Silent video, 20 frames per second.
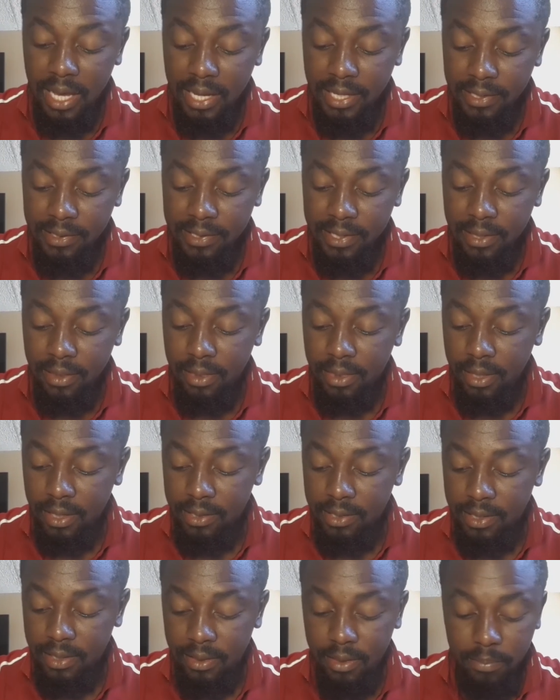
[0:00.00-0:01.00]

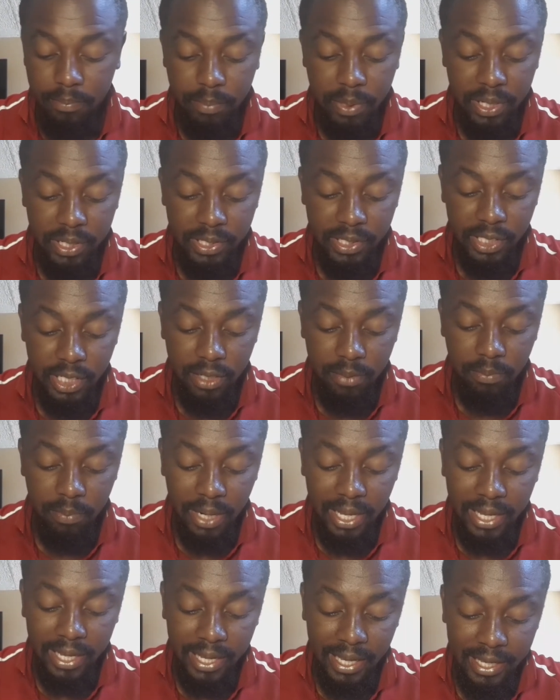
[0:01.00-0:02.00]
1930, the Persian
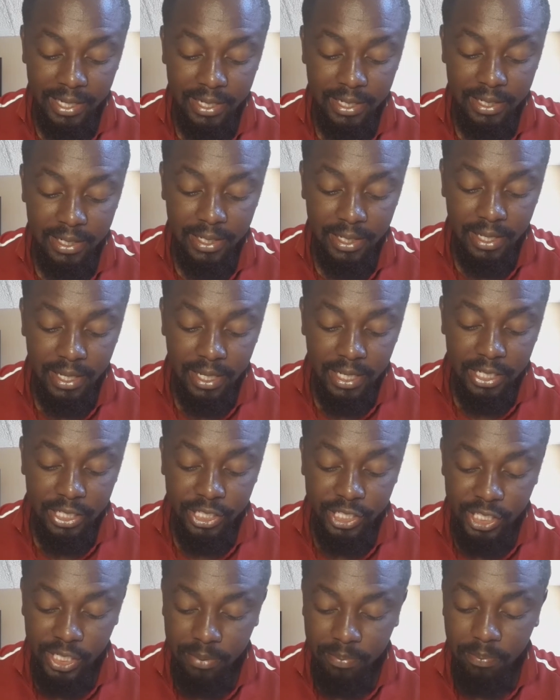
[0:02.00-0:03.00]
Black-Headed
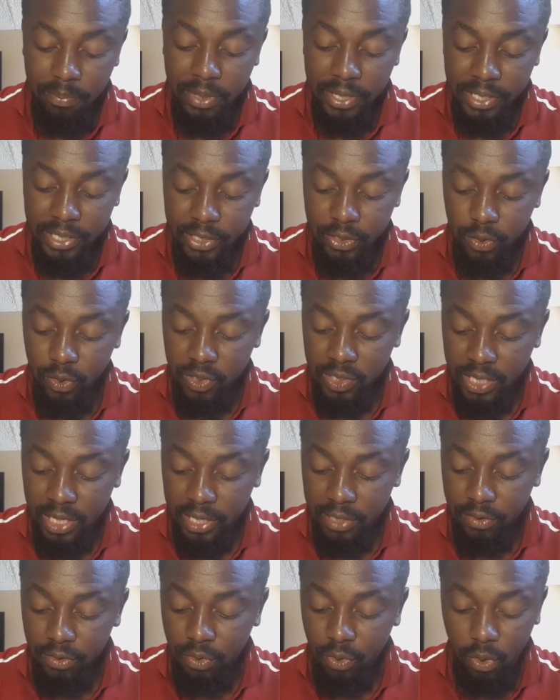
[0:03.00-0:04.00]
Sheep Breeder
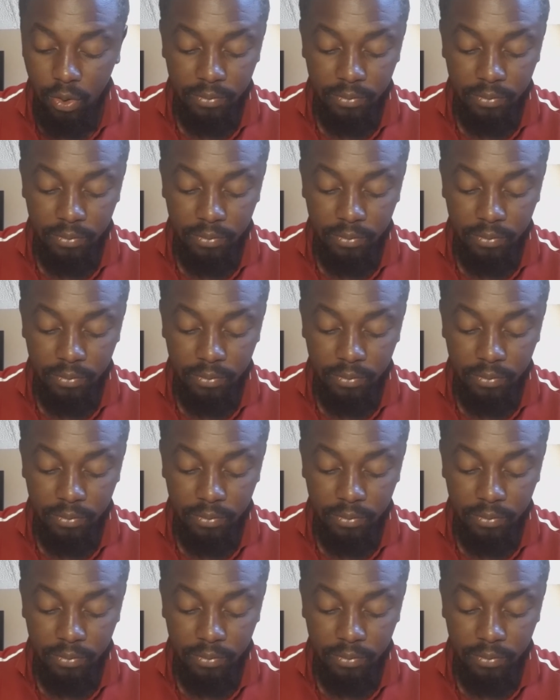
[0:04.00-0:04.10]
Society